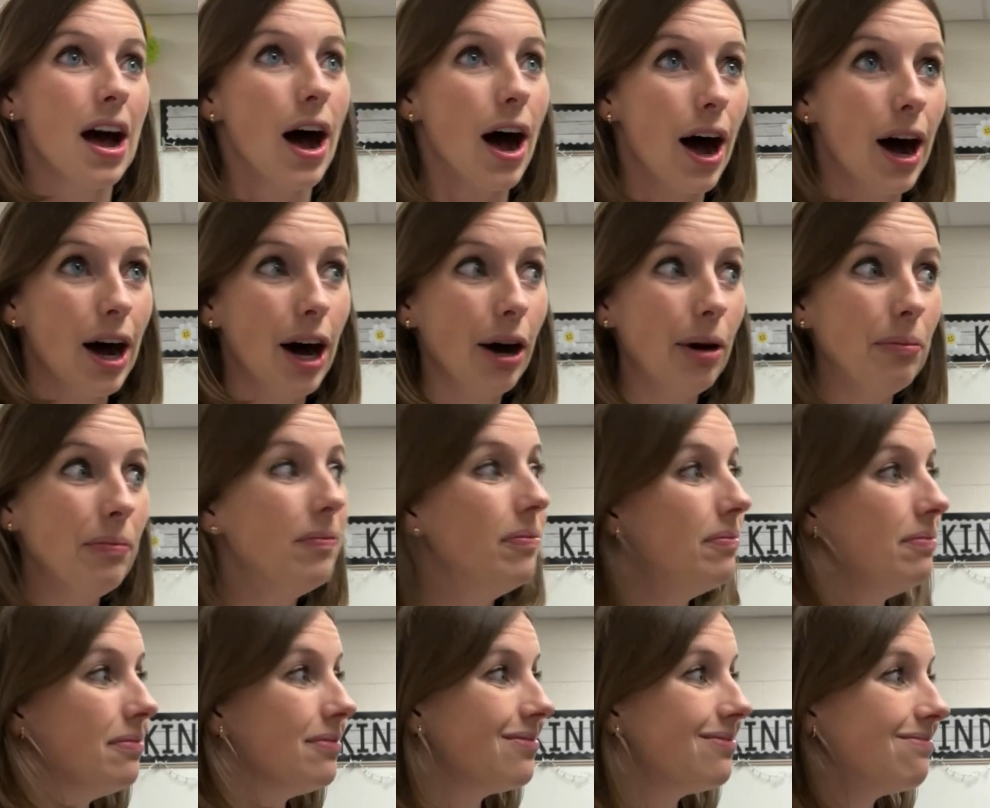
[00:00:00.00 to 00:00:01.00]
Um,
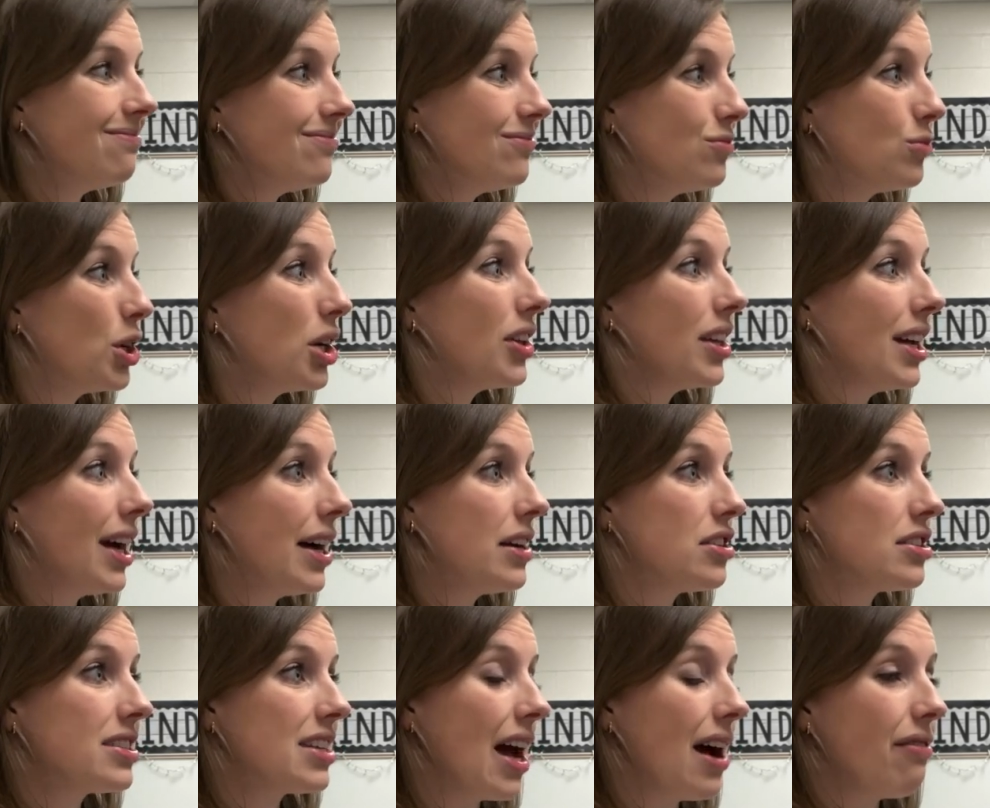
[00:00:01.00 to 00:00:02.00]
really, I
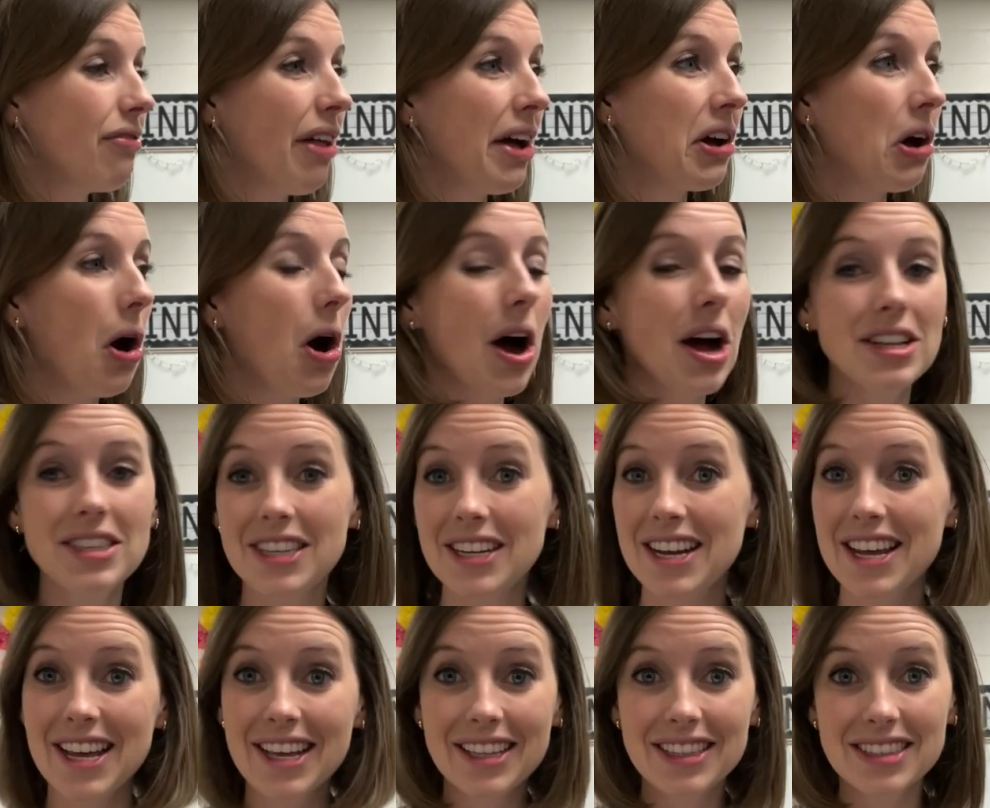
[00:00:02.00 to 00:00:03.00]
just have like odds and
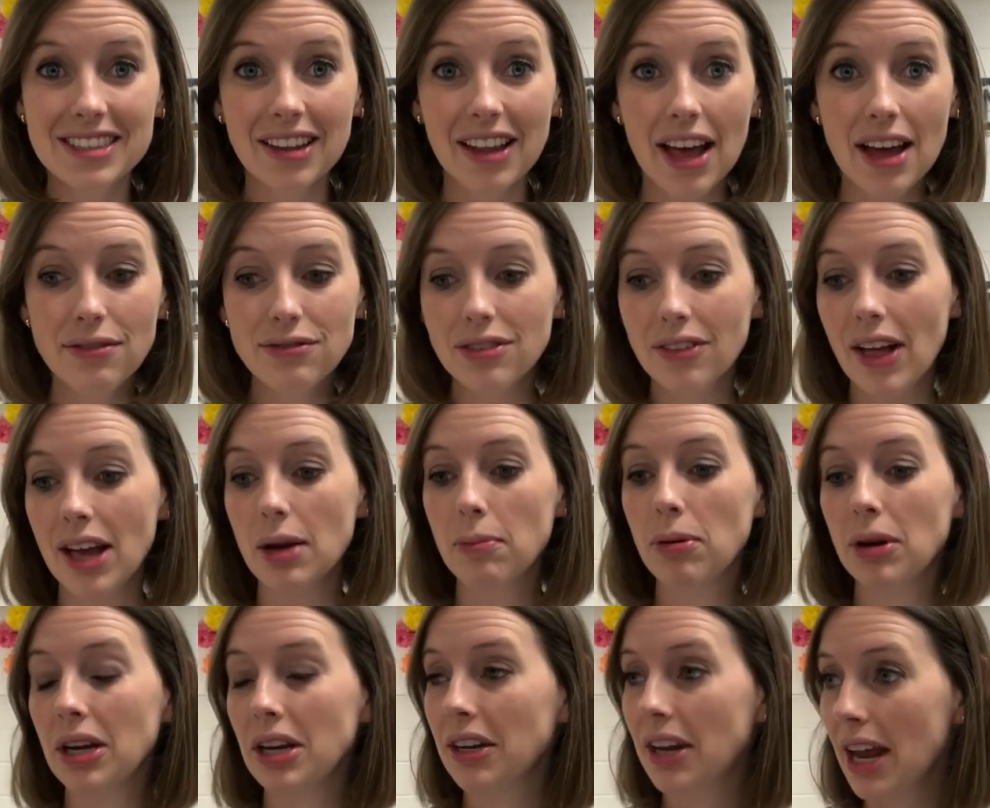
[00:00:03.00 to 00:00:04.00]
ends left, like
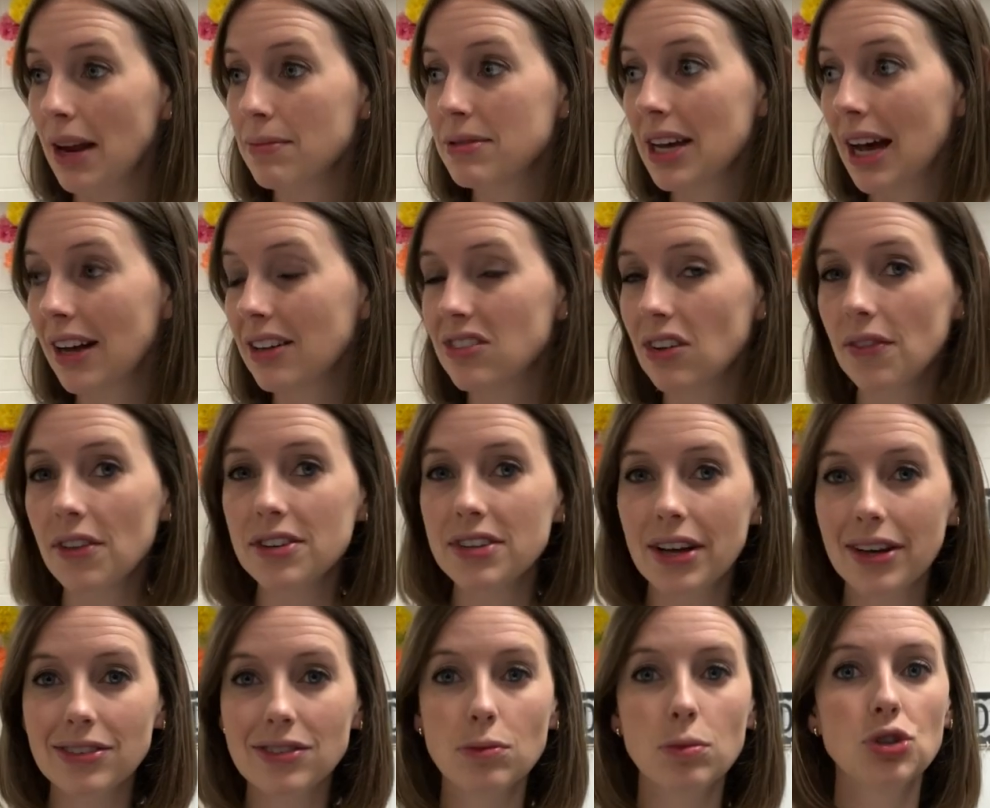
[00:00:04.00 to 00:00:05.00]
putting name tags on the
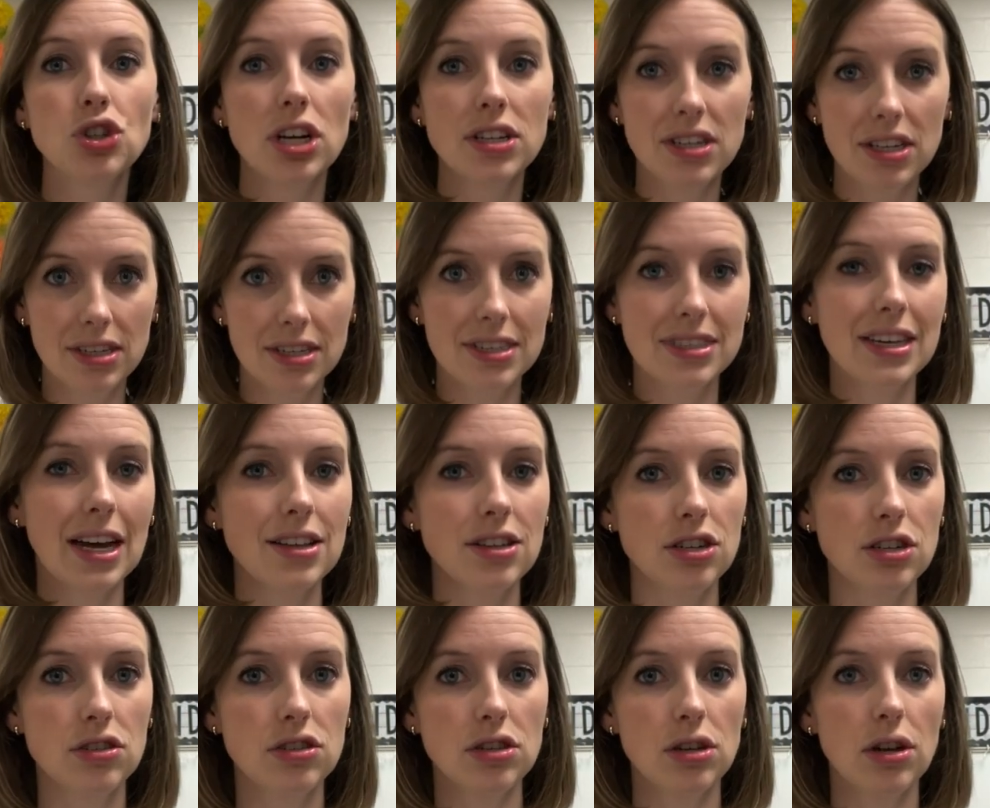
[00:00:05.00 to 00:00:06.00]
desk, which I did decide to
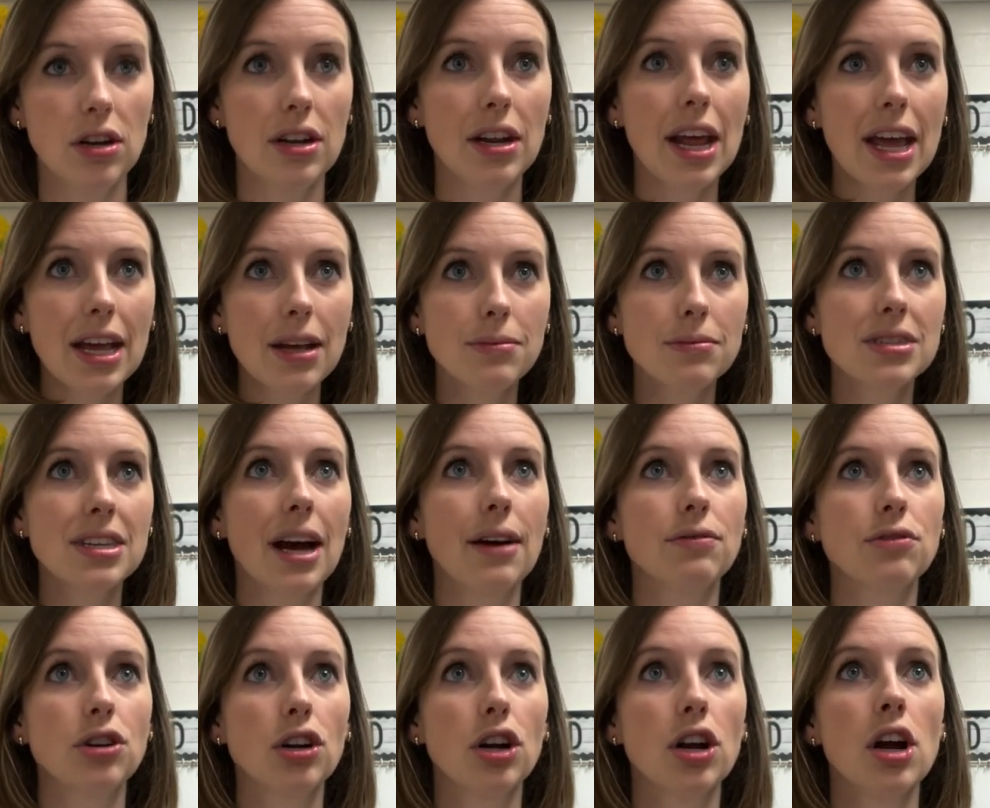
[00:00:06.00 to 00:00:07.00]
do student names
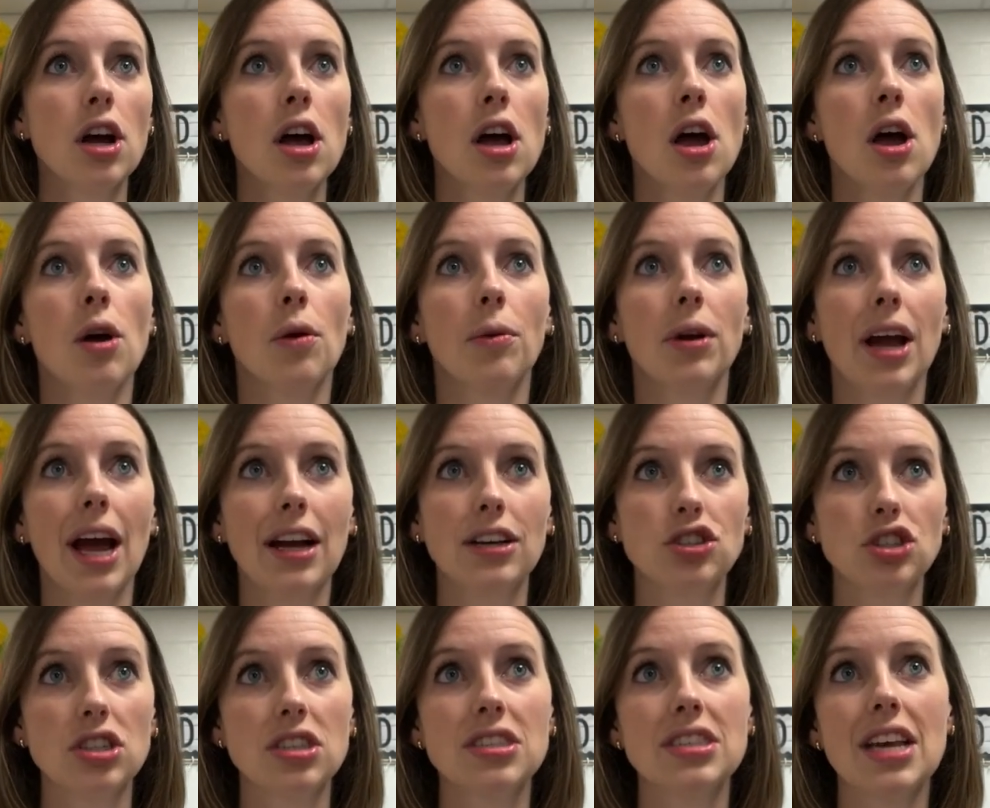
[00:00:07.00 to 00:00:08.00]
after
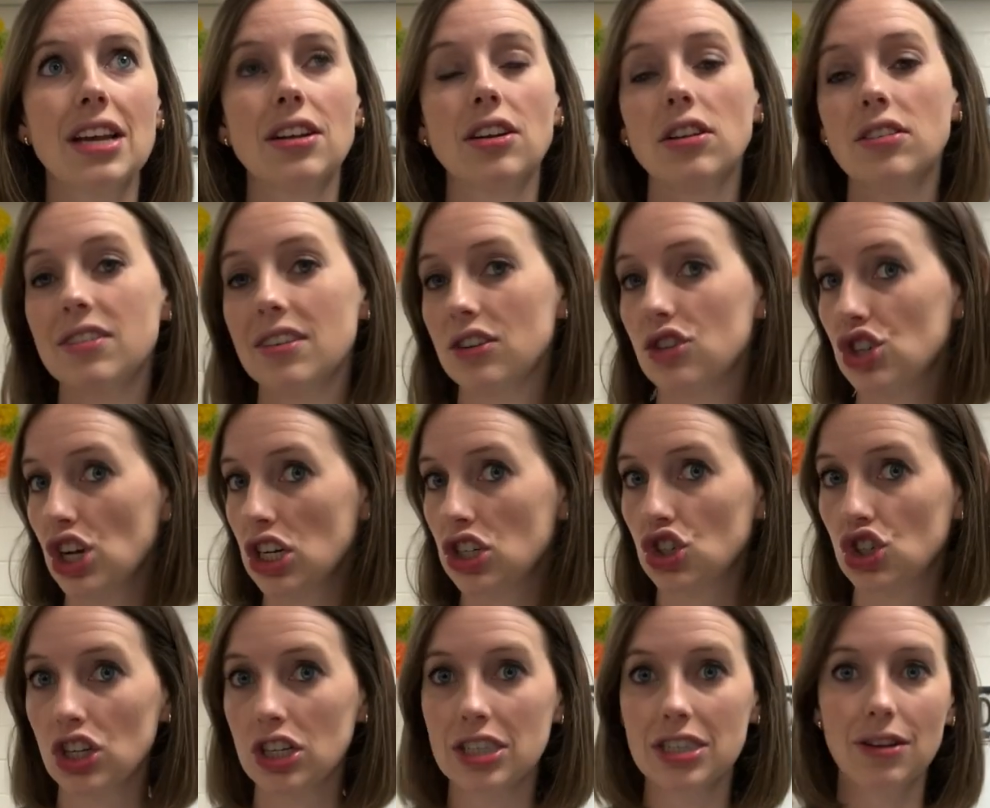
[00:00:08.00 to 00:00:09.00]
reactions and
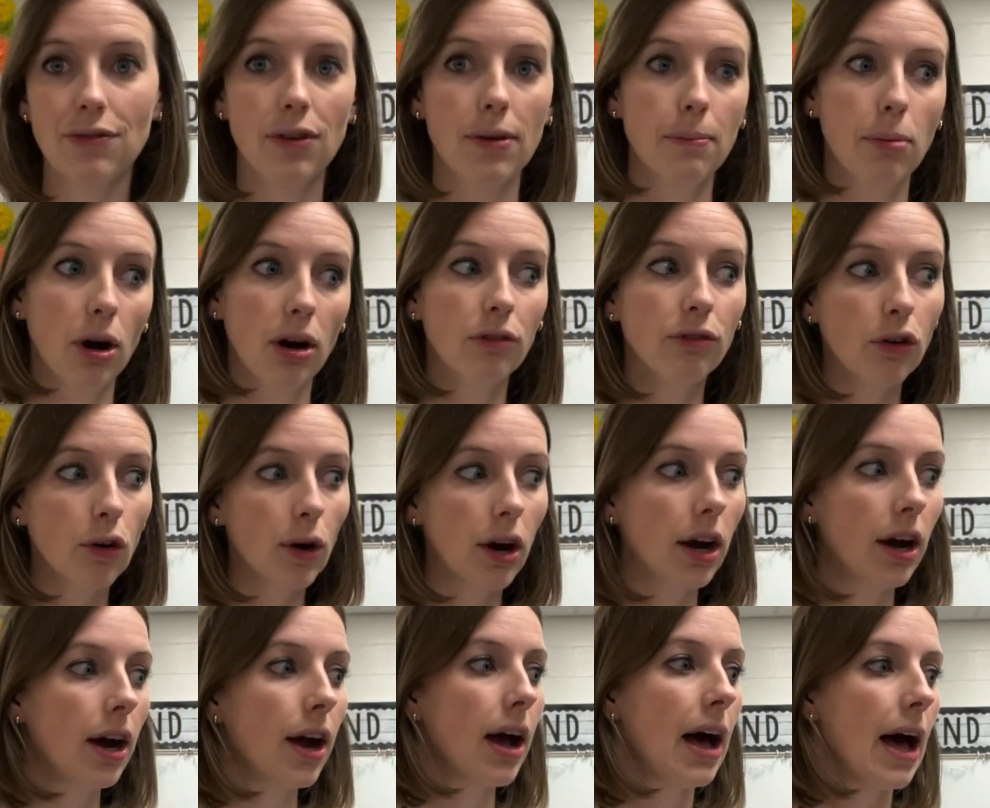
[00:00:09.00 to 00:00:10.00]
suggestions from part
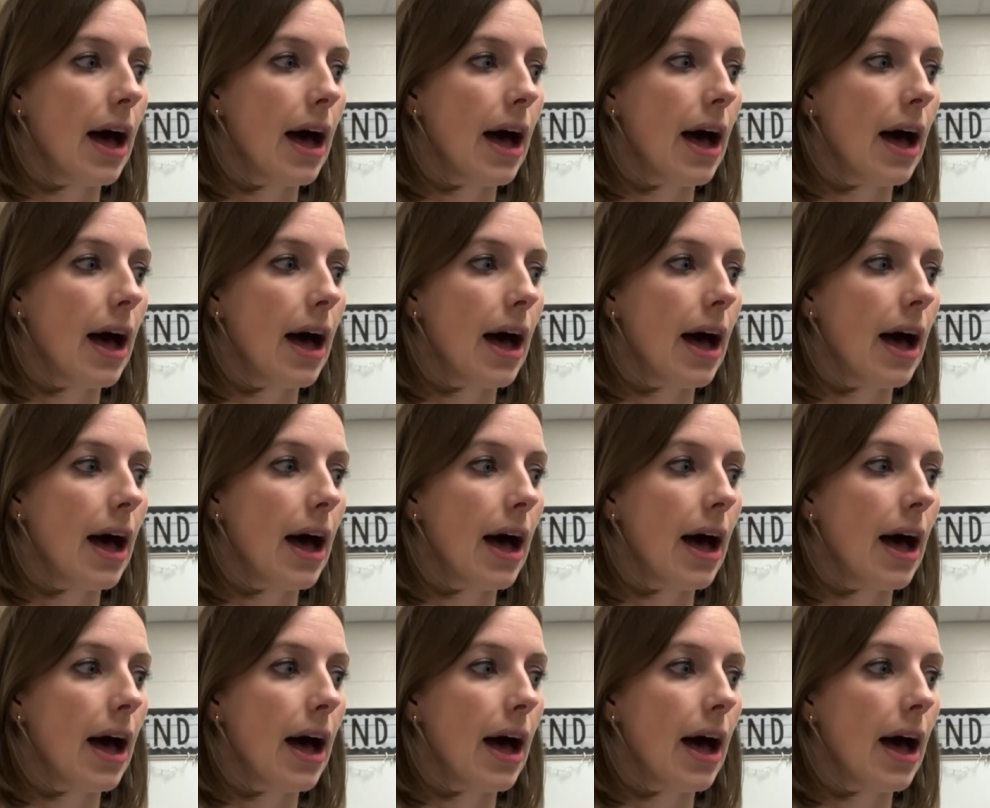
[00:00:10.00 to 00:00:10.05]
four.